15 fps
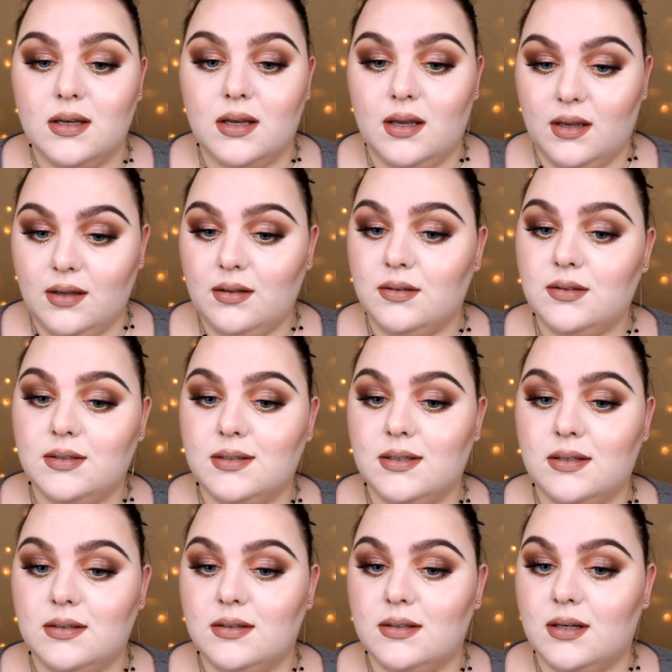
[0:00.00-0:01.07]
And
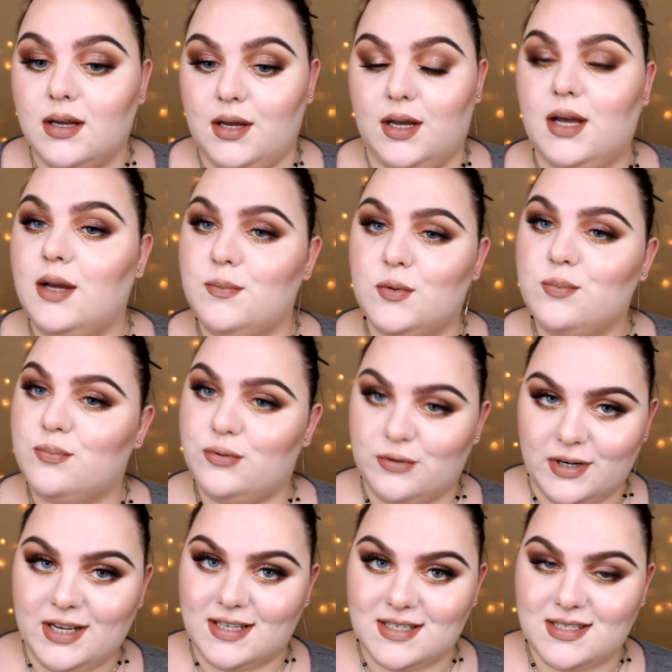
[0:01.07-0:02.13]
I'm
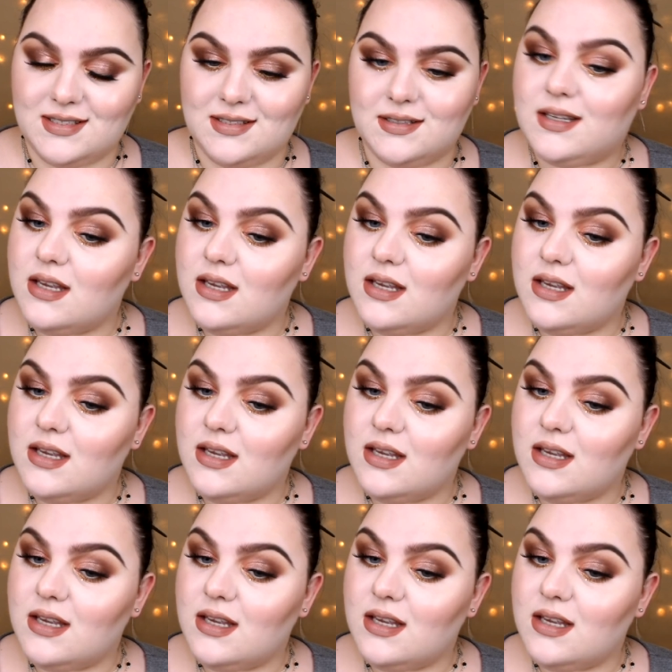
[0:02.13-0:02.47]
impressed.